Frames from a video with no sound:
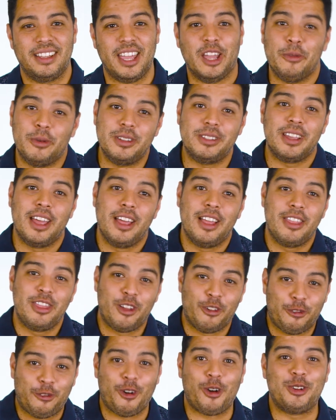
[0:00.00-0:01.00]
It was
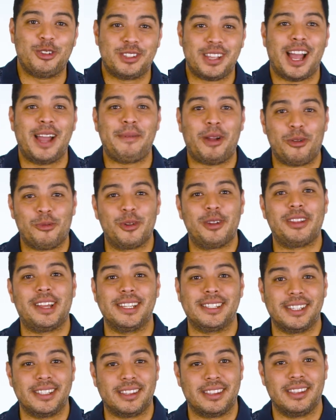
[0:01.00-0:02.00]
the first time I
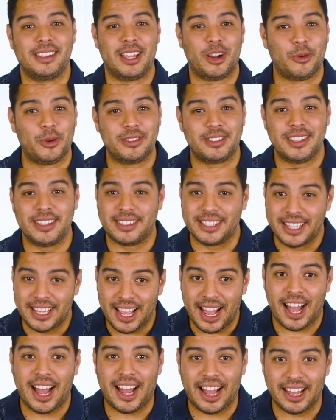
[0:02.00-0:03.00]
realized that there was this
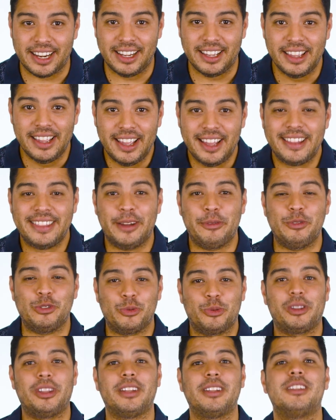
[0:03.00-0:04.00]
God that
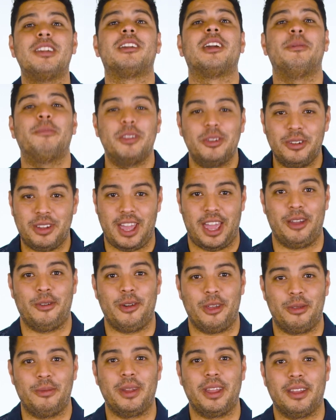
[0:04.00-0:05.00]
was willing to communicate
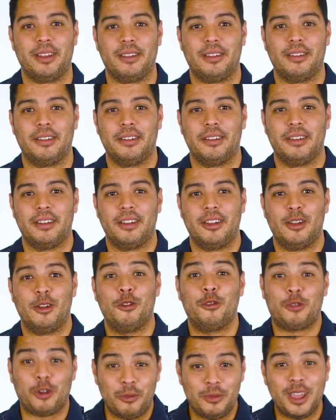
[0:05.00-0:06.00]
with me.
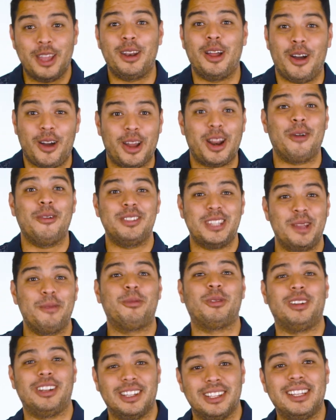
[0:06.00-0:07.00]
From then on, I was
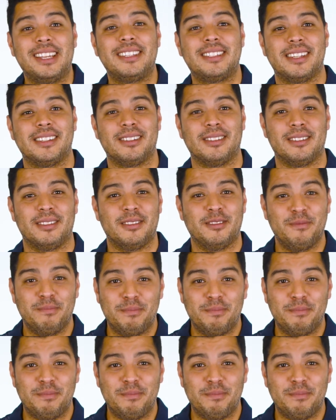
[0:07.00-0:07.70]
able to listen